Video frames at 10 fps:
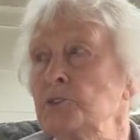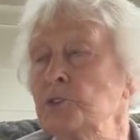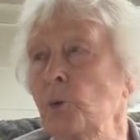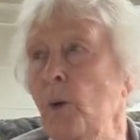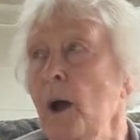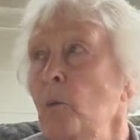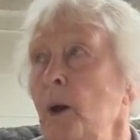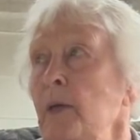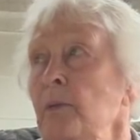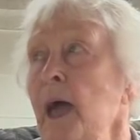So I
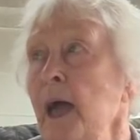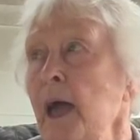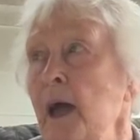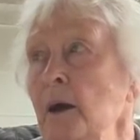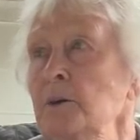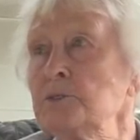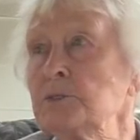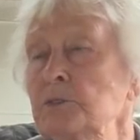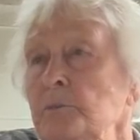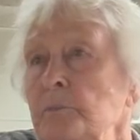went in the house